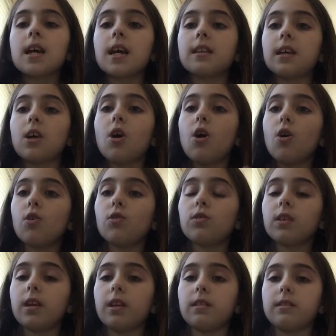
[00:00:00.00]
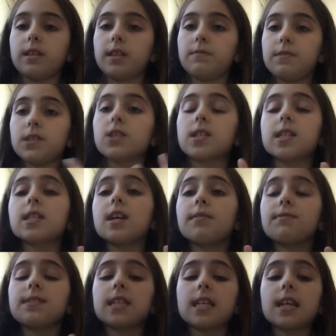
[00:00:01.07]
and they feel
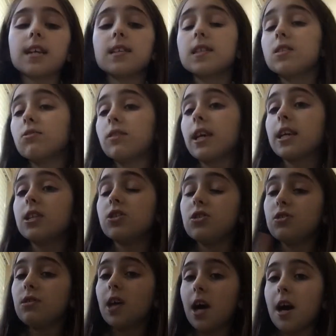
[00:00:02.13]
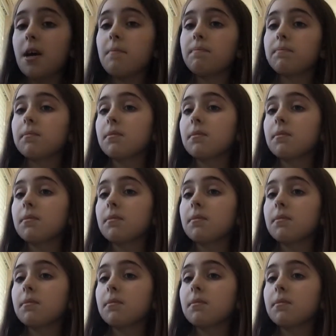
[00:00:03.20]
stuffed in it, so they can do that.